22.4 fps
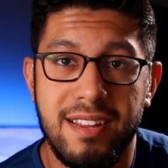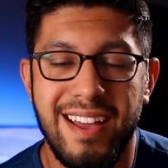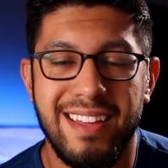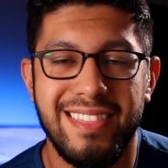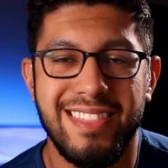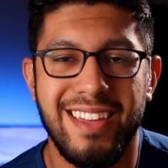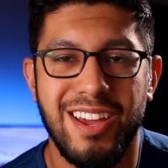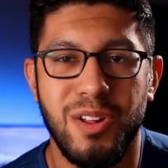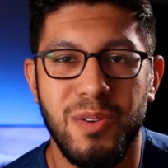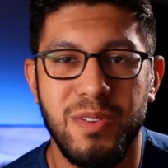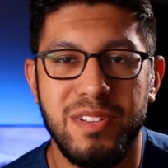I
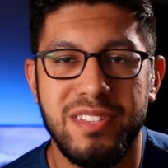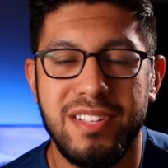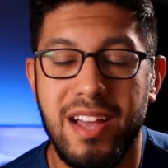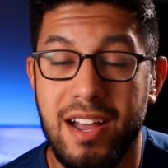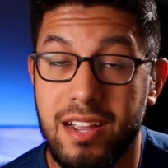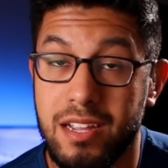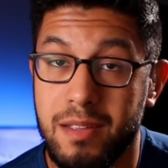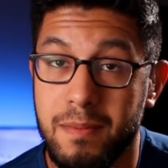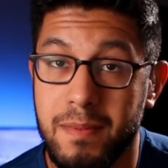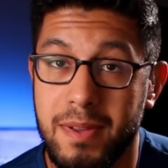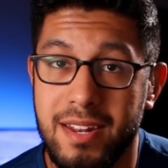thought I will
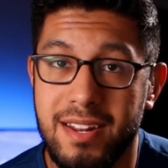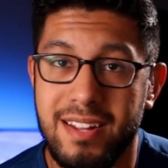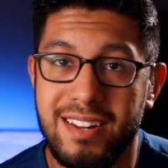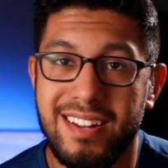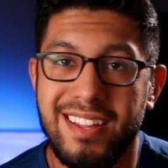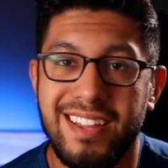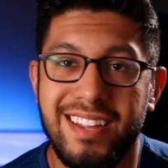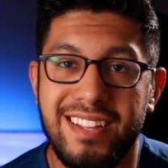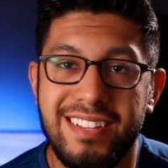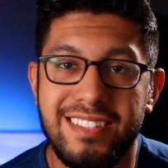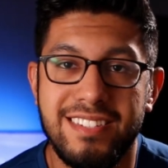document it
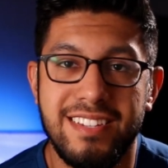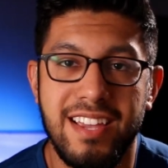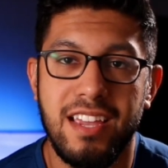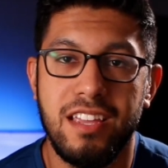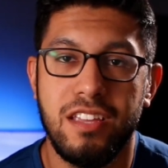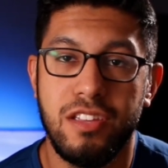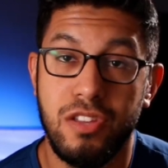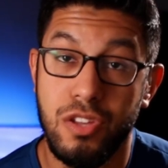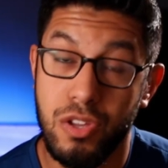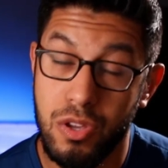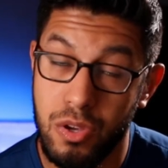and
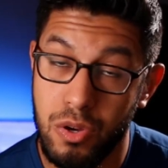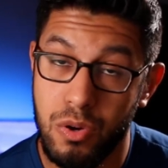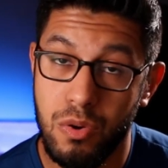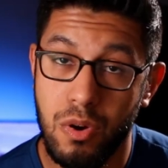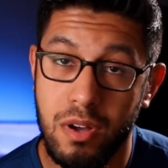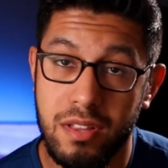take you